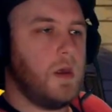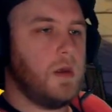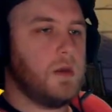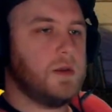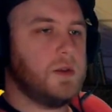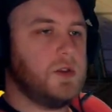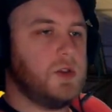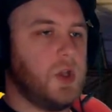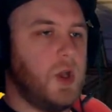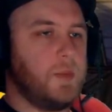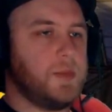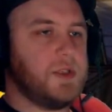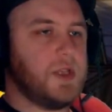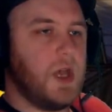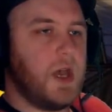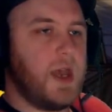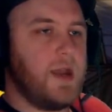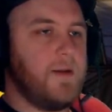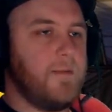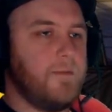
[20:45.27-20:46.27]
Stop
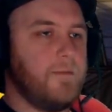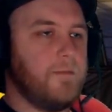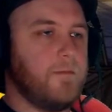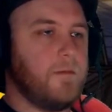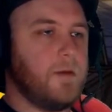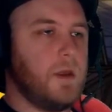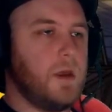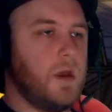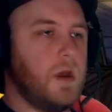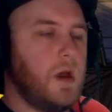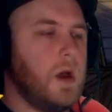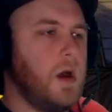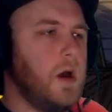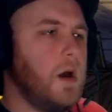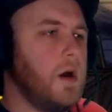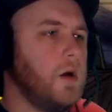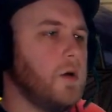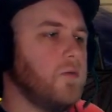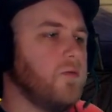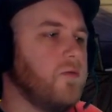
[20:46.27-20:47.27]
sign!
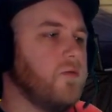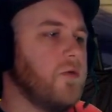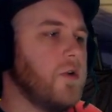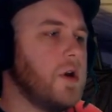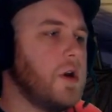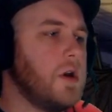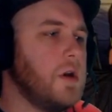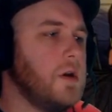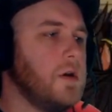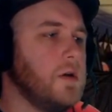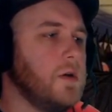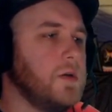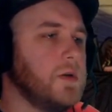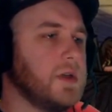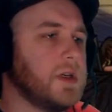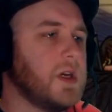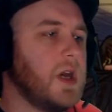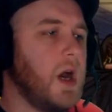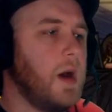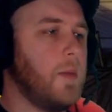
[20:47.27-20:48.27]
Oh, rude.
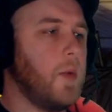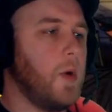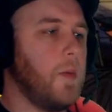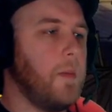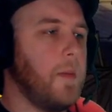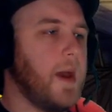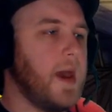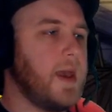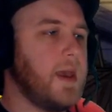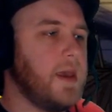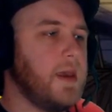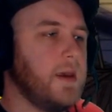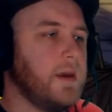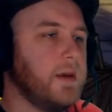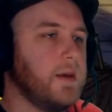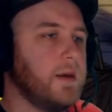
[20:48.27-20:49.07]
Come on, mate.